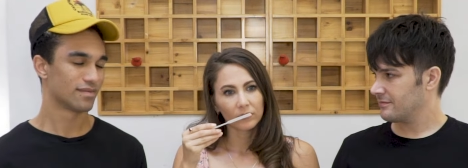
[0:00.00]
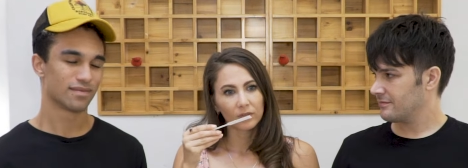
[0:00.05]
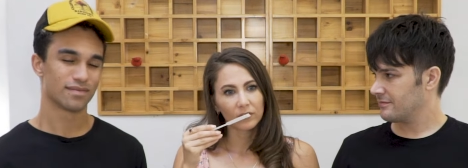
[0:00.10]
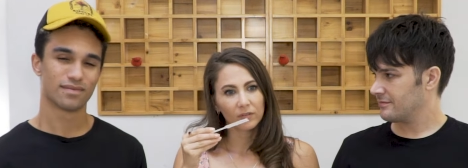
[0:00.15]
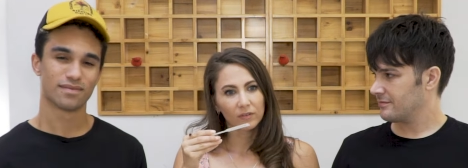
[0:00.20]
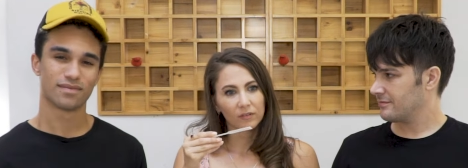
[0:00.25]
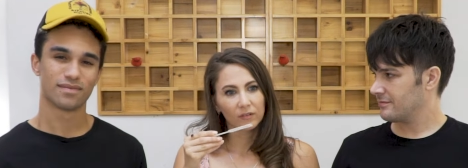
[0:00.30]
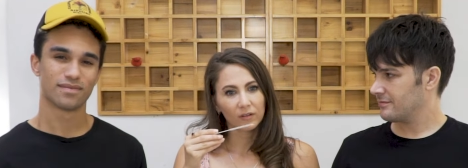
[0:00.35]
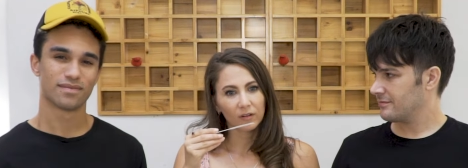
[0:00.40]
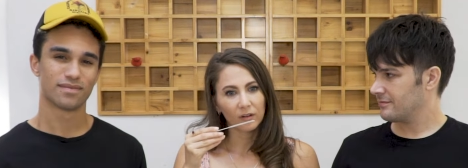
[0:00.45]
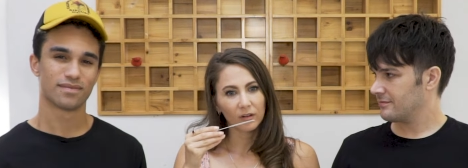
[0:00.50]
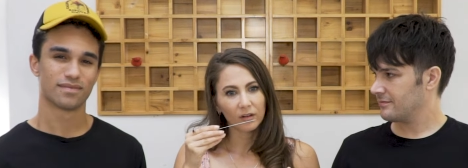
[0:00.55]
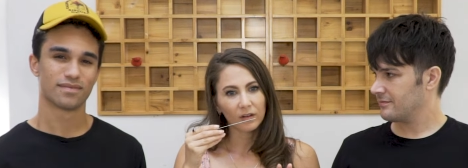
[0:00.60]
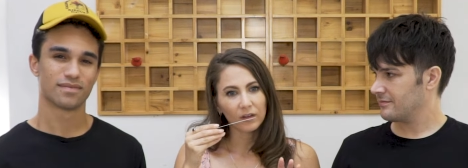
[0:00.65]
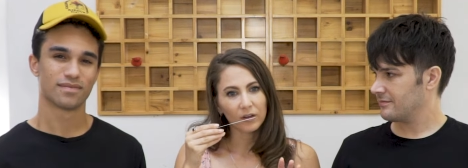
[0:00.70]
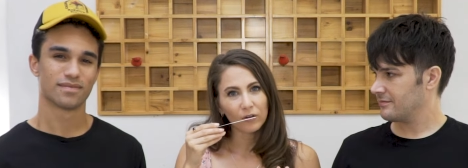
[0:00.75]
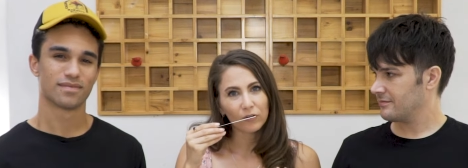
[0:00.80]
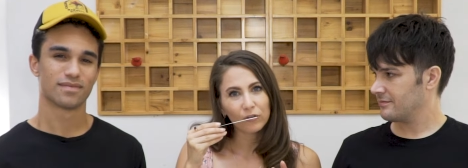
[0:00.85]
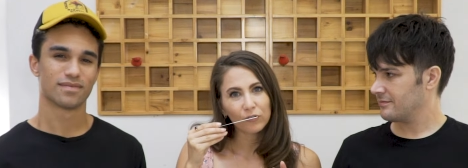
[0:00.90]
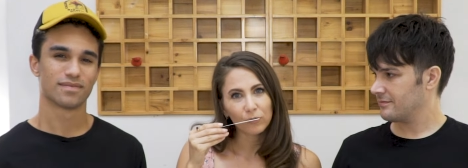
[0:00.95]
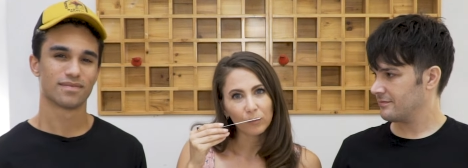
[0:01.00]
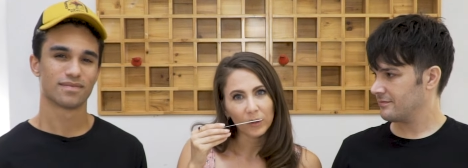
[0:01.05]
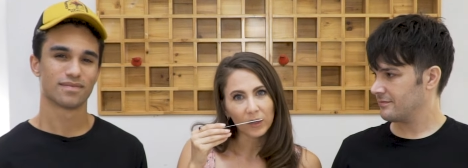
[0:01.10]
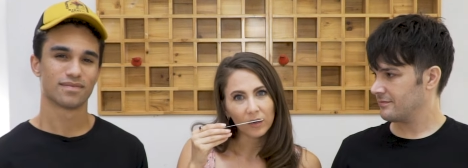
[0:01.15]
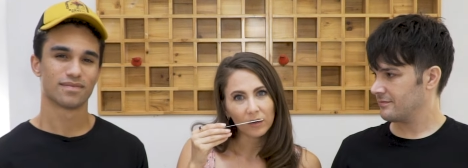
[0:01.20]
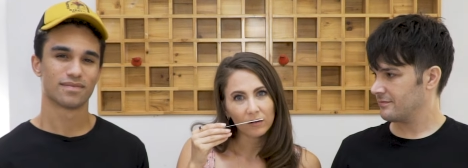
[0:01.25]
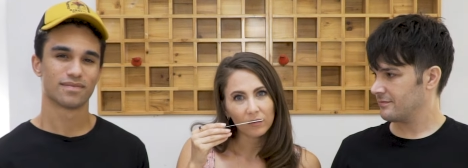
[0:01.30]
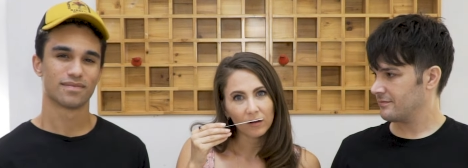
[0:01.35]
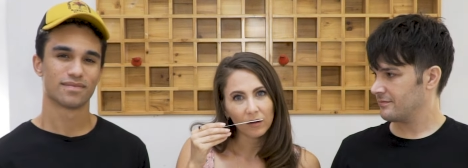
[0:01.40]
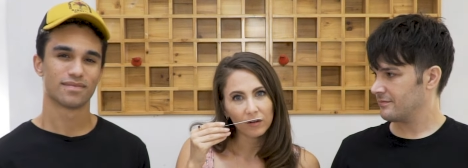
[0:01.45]
Speaker 1: Still a little
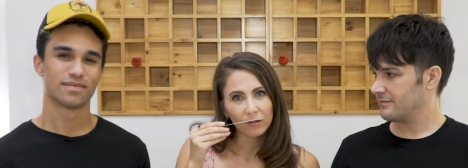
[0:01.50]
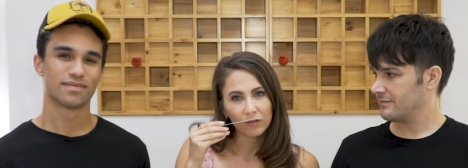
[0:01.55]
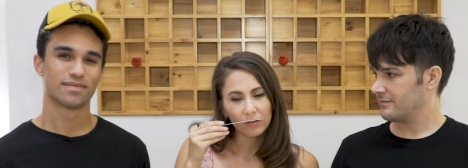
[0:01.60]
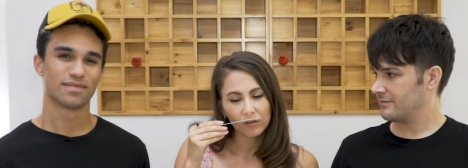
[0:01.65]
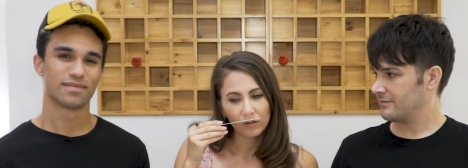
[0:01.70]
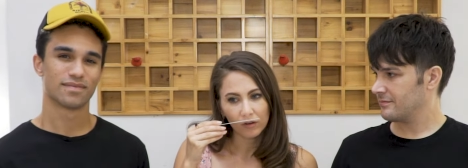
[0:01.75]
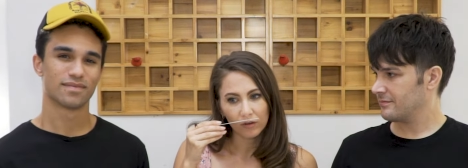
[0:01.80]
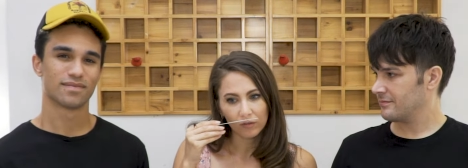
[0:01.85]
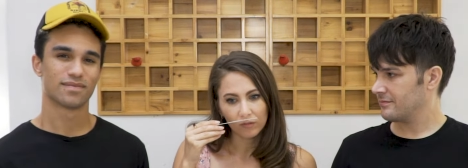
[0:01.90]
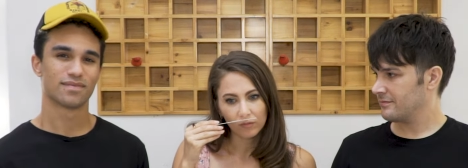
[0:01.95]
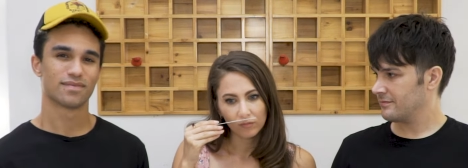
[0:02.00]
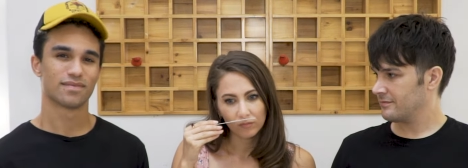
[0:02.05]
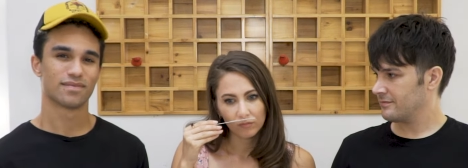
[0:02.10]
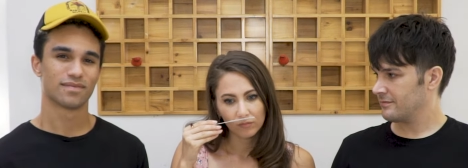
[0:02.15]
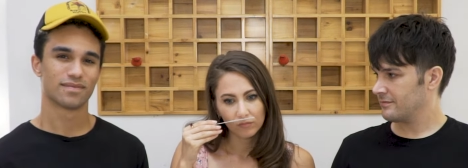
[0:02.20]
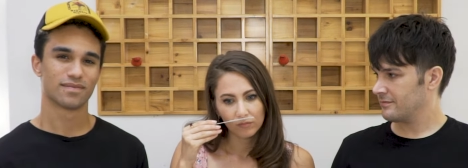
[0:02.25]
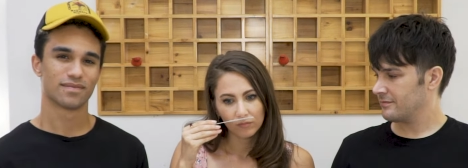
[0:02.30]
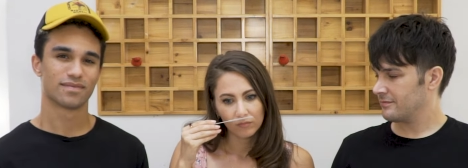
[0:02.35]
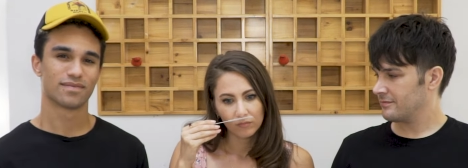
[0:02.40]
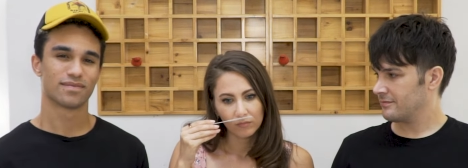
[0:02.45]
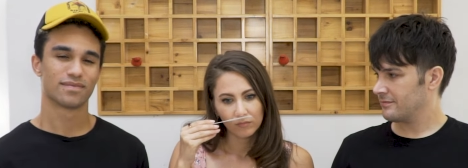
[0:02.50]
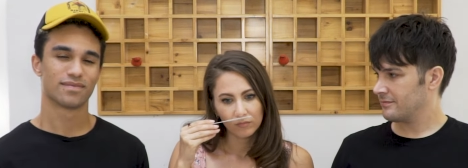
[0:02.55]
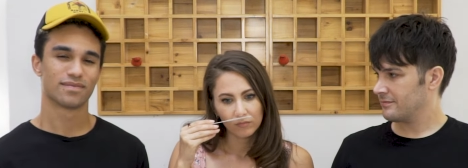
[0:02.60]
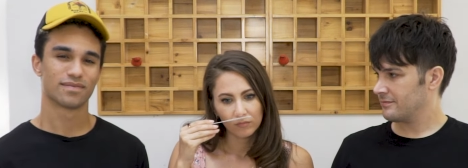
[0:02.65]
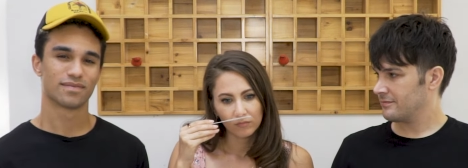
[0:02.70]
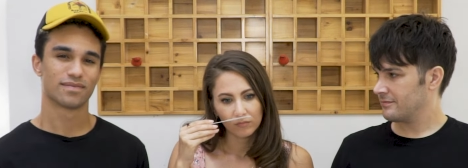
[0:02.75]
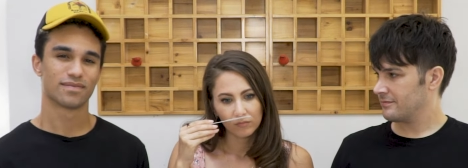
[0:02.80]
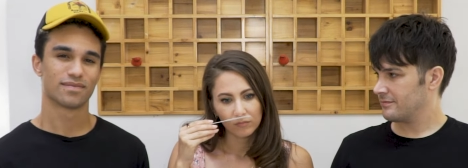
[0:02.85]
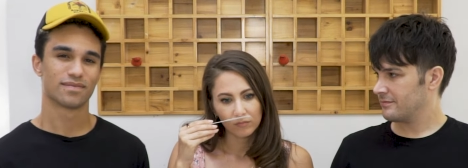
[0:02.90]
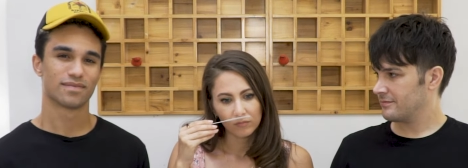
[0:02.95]
sweet undertone.
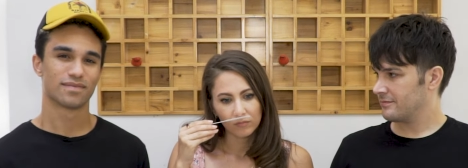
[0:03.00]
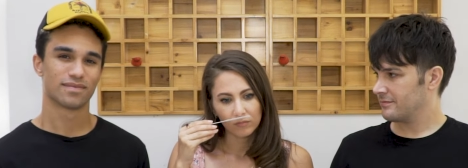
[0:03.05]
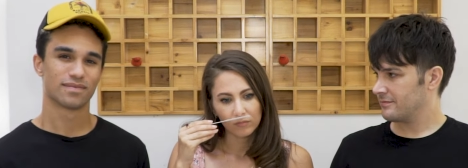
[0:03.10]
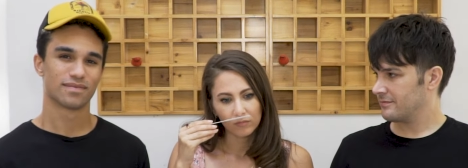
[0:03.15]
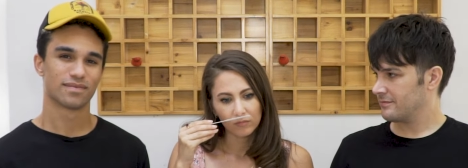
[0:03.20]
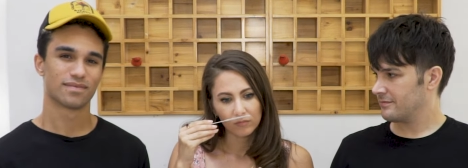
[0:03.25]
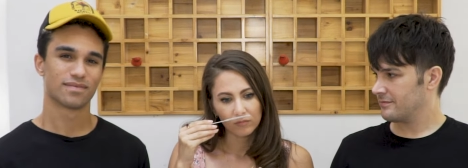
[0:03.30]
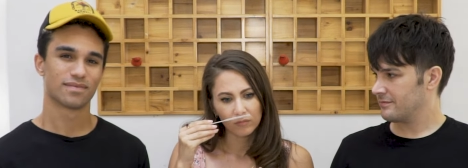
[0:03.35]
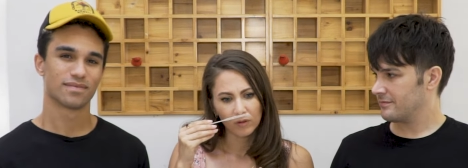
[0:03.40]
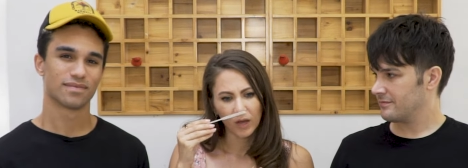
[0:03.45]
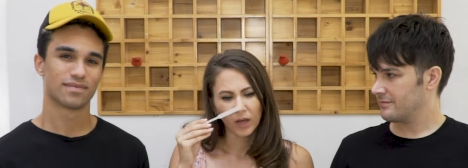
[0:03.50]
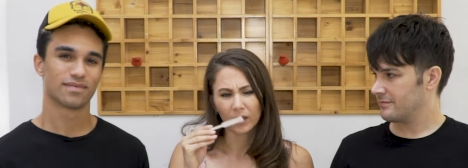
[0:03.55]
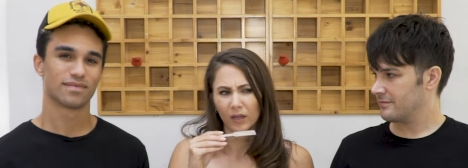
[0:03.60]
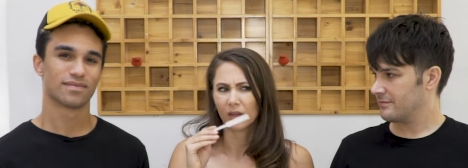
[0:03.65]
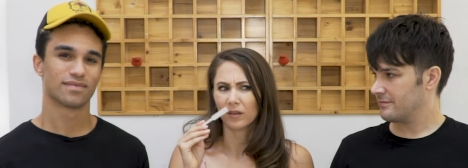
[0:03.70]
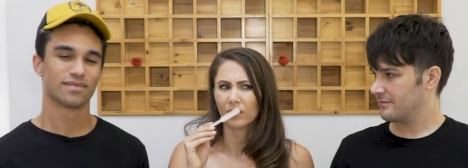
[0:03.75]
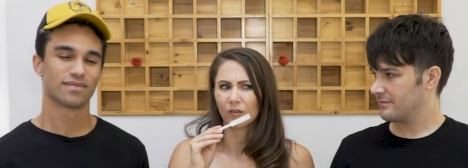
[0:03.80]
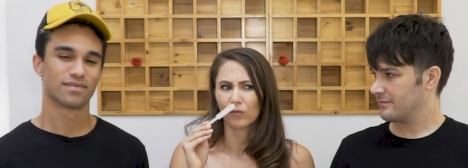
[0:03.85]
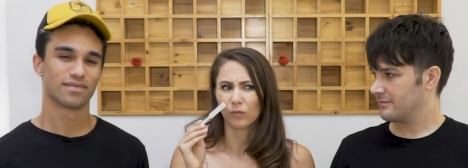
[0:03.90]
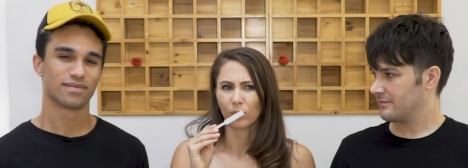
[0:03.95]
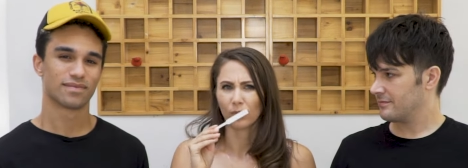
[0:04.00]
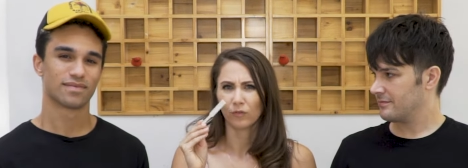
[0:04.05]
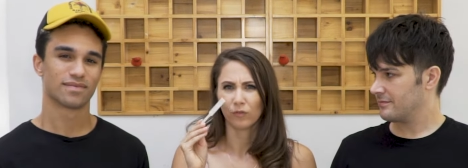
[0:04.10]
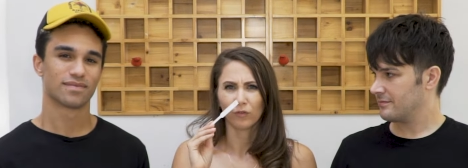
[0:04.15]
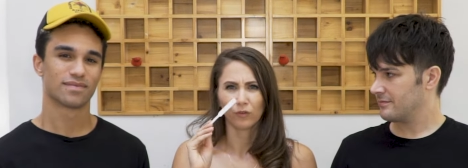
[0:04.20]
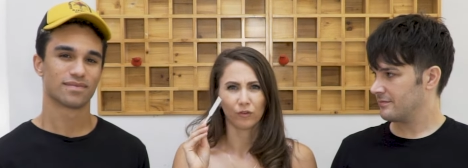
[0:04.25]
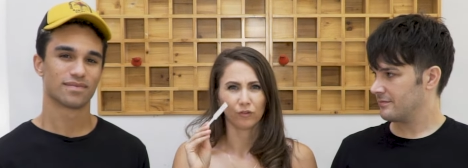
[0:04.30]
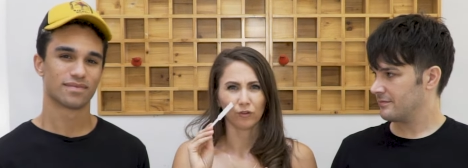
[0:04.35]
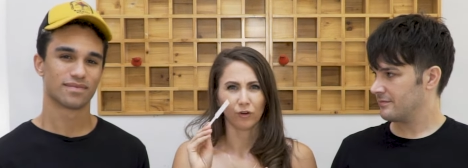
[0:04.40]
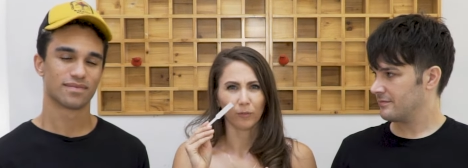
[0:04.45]
I like this one
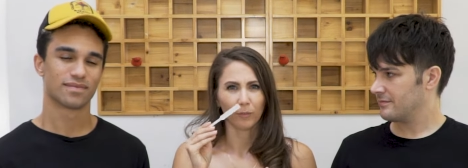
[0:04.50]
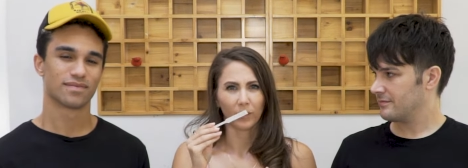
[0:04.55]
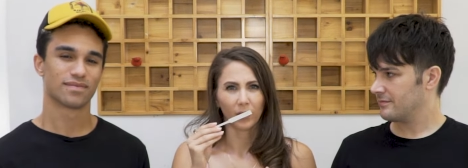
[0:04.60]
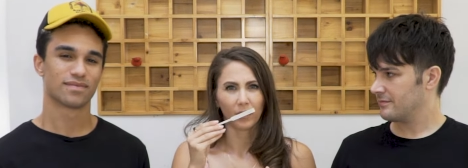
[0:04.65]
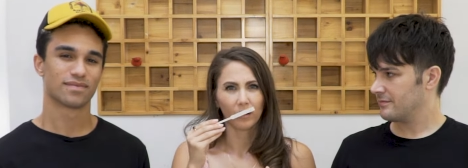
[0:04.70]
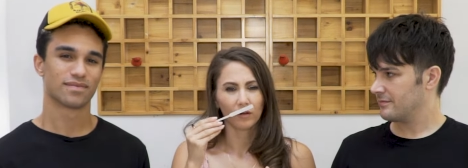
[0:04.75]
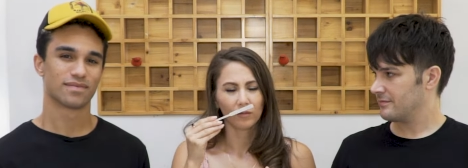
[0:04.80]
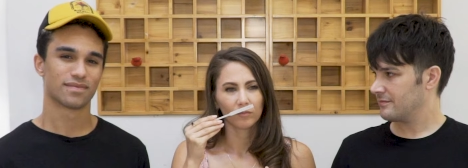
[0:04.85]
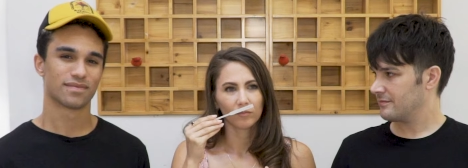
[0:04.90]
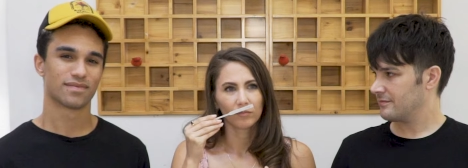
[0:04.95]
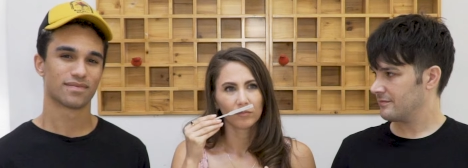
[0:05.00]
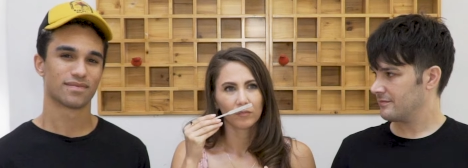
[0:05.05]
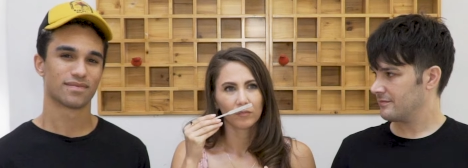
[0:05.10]
for sure better.